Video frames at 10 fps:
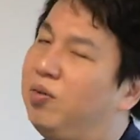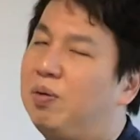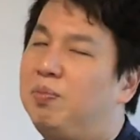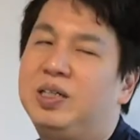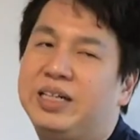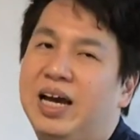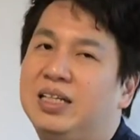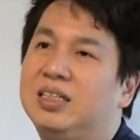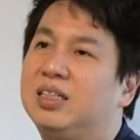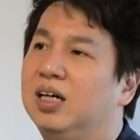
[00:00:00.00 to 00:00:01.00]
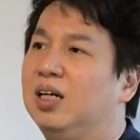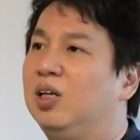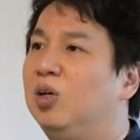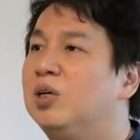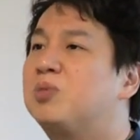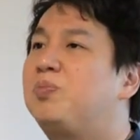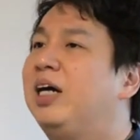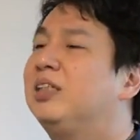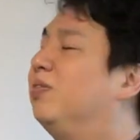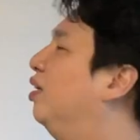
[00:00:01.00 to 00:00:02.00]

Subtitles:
represents the lowest price for